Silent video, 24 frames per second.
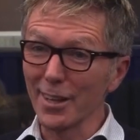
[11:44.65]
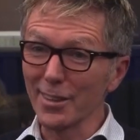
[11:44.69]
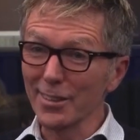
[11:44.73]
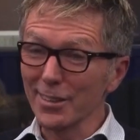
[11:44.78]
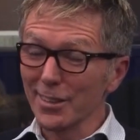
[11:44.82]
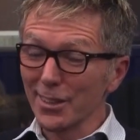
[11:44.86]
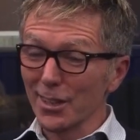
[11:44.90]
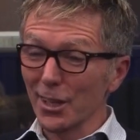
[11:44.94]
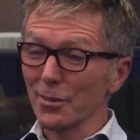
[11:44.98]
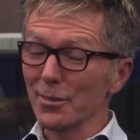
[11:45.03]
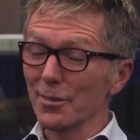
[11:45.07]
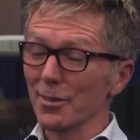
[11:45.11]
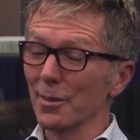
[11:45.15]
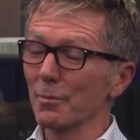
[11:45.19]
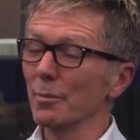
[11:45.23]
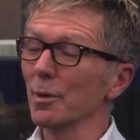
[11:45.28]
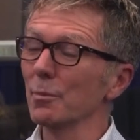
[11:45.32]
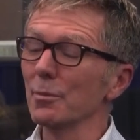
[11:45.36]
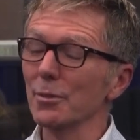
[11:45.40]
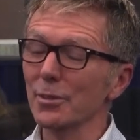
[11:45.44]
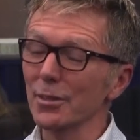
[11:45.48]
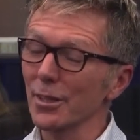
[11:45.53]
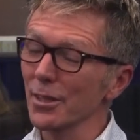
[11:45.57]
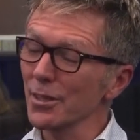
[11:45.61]
And, the
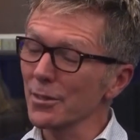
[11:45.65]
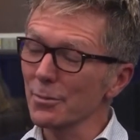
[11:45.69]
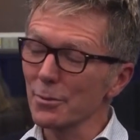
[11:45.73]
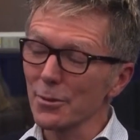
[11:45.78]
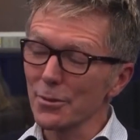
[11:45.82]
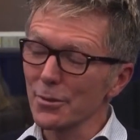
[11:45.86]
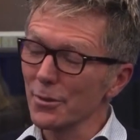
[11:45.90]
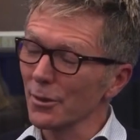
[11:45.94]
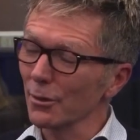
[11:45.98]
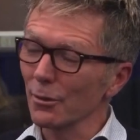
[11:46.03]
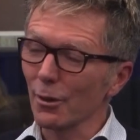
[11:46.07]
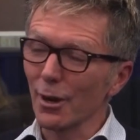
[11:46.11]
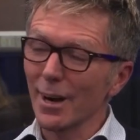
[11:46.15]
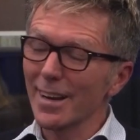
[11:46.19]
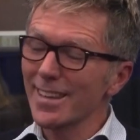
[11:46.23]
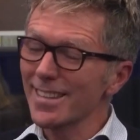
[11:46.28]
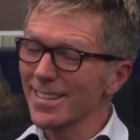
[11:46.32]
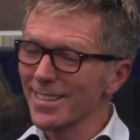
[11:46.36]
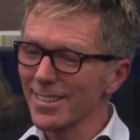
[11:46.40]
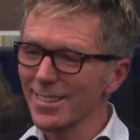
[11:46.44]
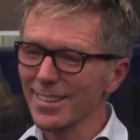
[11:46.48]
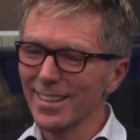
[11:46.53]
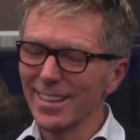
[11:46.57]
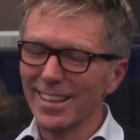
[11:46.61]
public transport is not
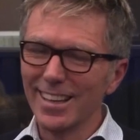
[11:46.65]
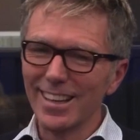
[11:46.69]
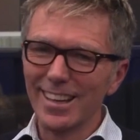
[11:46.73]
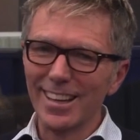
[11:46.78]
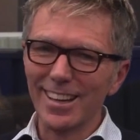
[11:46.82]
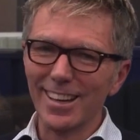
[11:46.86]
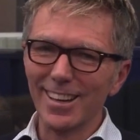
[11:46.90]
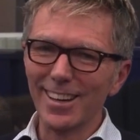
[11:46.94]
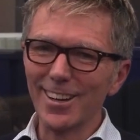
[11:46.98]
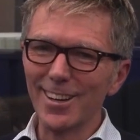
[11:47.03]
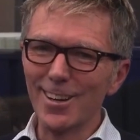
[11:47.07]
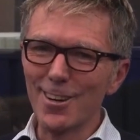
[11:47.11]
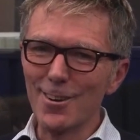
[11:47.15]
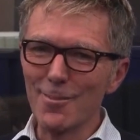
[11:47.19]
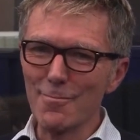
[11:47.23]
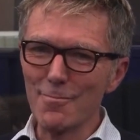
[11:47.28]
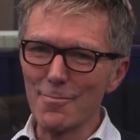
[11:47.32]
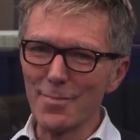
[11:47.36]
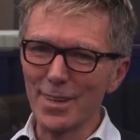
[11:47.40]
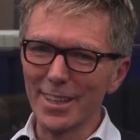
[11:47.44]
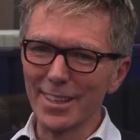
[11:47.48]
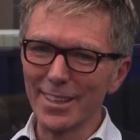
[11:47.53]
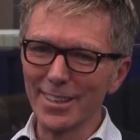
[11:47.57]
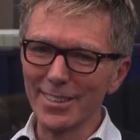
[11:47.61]
great
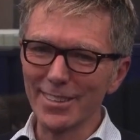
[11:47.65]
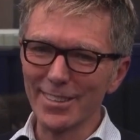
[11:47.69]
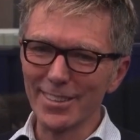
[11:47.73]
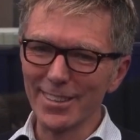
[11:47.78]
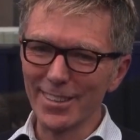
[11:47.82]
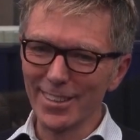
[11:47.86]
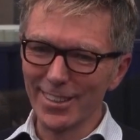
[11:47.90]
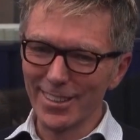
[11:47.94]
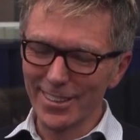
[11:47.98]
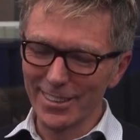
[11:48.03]
in